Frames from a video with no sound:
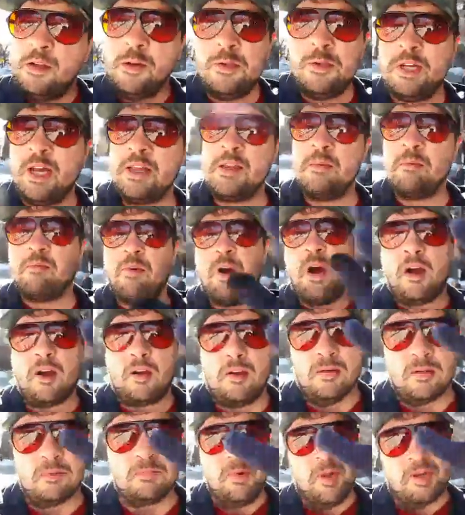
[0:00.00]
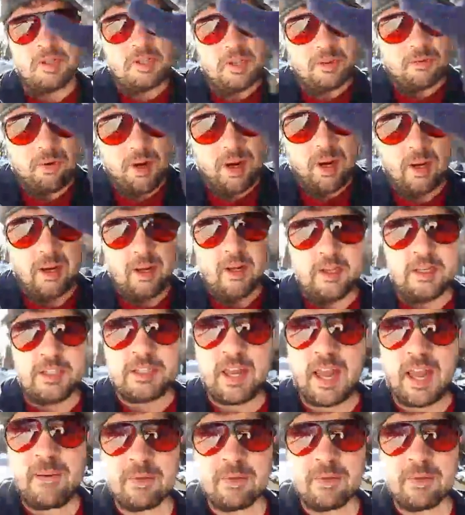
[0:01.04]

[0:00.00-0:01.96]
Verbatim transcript: You take the Broncos plus three. This